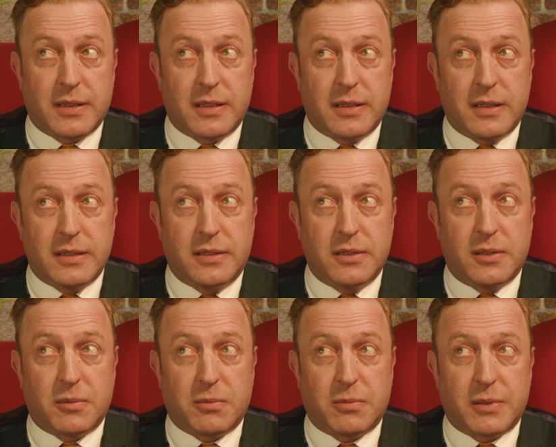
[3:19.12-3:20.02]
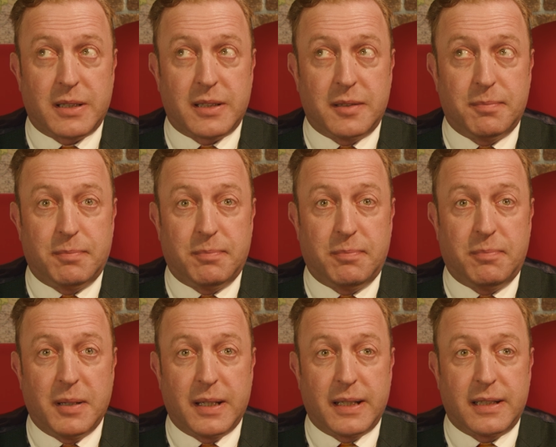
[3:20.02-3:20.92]
this is a really
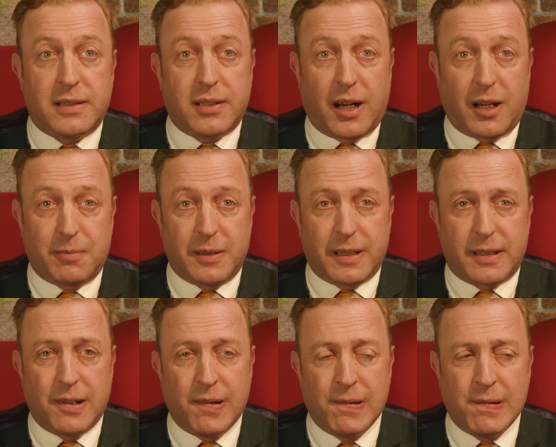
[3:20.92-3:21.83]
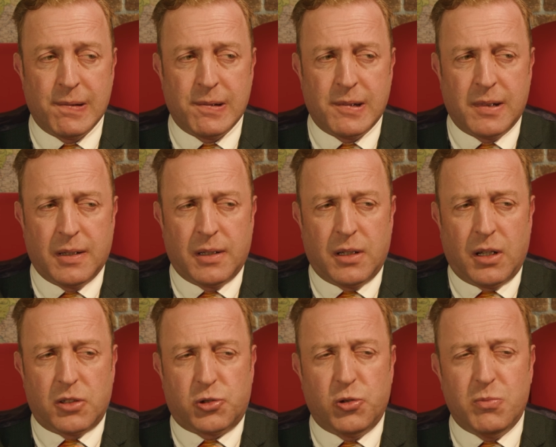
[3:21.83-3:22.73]
big topic.
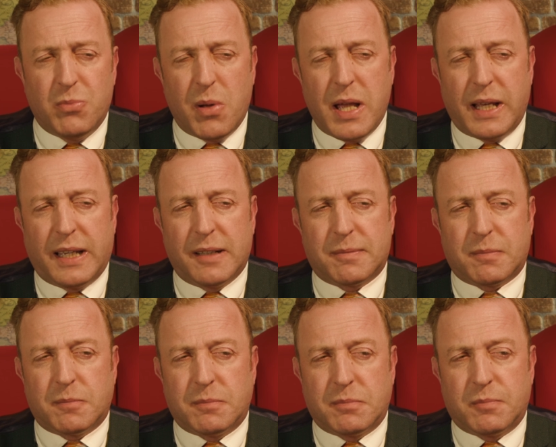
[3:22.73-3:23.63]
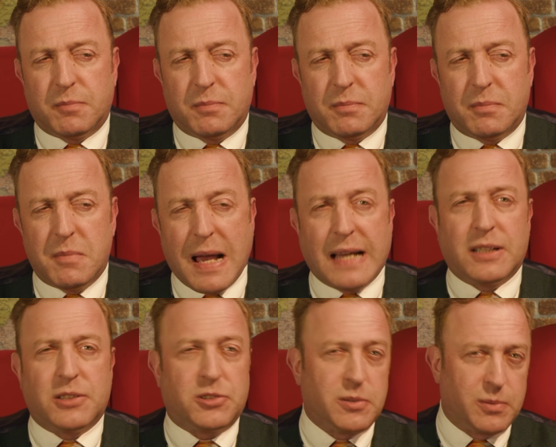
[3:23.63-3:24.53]
To make it
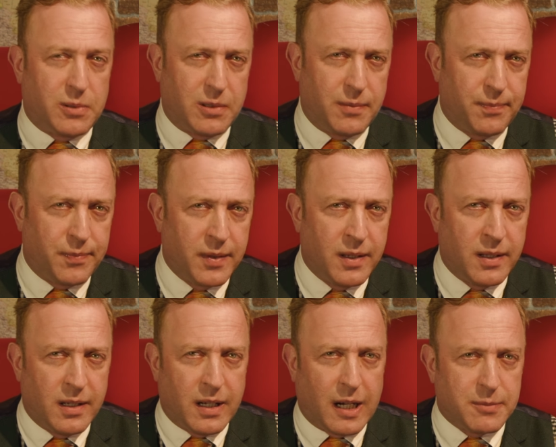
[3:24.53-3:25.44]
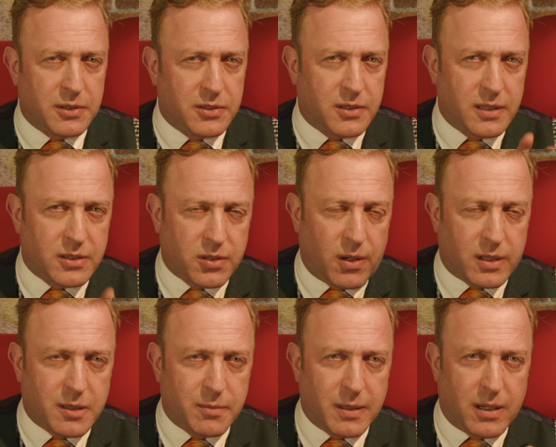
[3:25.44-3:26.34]
manageable, I'm just going to
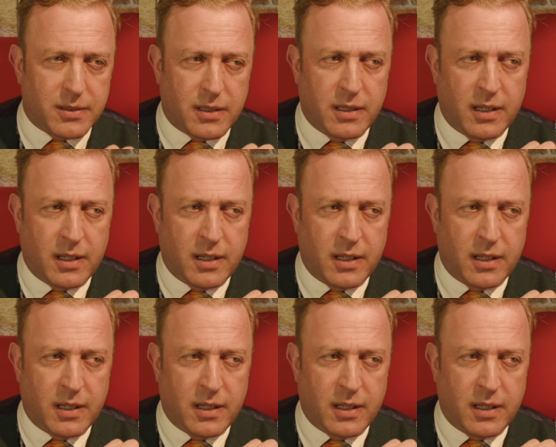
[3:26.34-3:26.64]
talk about